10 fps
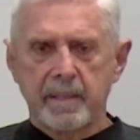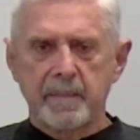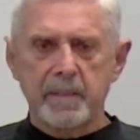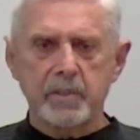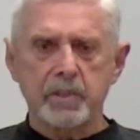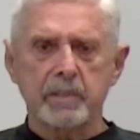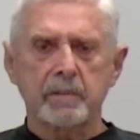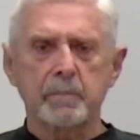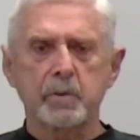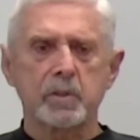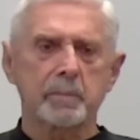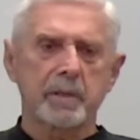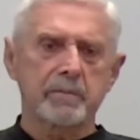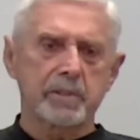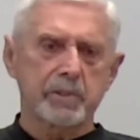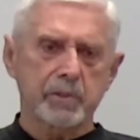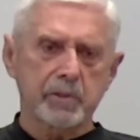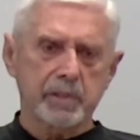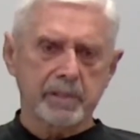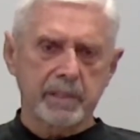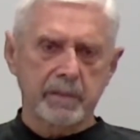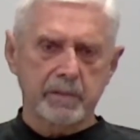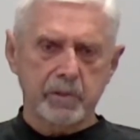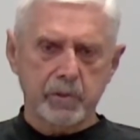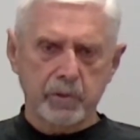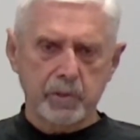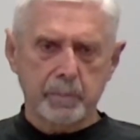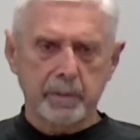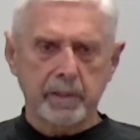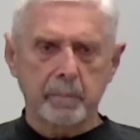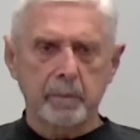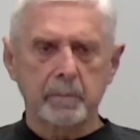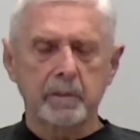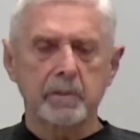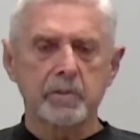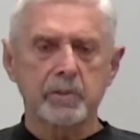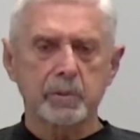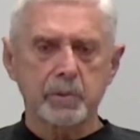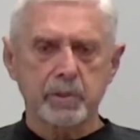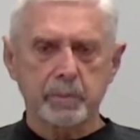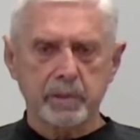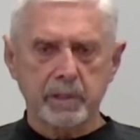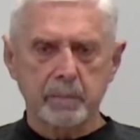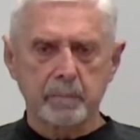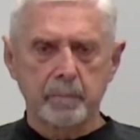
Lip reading: This year, I'm using my resources here at the church, being a member of the stewardship team